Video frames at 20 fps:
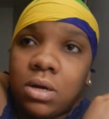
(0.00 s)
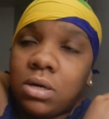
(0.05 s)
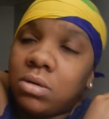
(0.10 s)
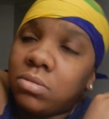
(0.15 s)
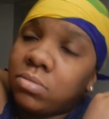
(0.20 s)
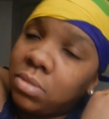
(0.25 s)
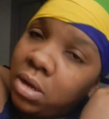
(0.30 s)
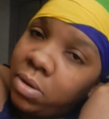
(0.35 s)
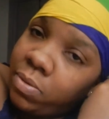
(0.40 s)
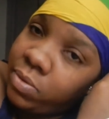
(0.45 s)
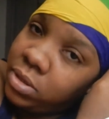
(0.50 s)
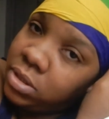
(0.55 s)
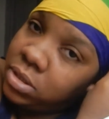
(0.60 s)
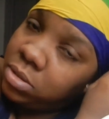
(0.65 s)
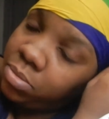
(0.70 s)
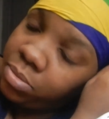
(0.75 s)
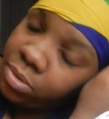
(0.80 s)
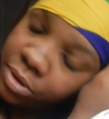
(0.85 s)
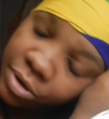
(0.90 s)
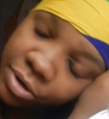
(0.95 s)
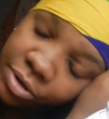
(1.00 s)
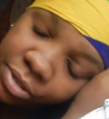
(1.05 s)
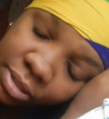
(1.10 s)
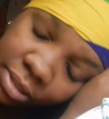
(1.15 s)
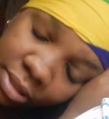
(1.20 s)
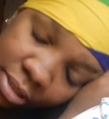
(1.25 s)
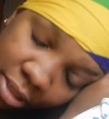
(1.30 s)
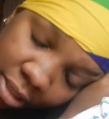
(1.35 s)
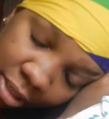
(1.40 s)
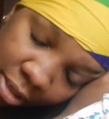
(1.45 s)
Um, I wanted to put her to
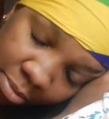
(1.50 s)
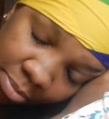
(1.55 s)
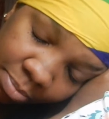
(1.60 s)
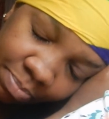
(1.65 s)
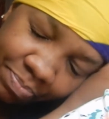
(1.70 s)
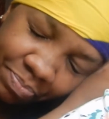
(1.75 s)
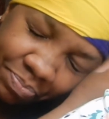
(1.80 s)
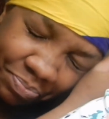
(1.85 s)
sleep.